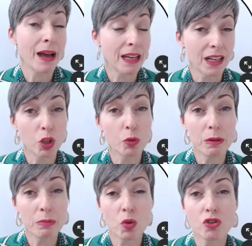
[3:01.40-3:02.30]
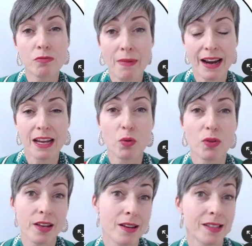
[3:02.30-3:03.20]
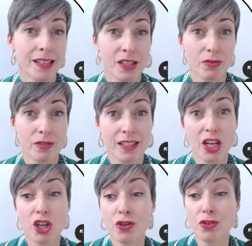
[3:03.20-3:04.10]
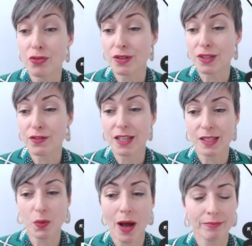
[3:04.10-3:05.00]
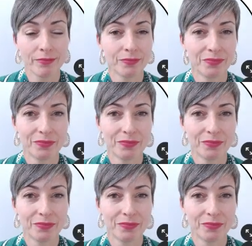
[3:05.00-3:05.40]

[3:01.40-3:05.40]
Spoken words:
even make it a little bit more dramatic with the accessories that you use for this one.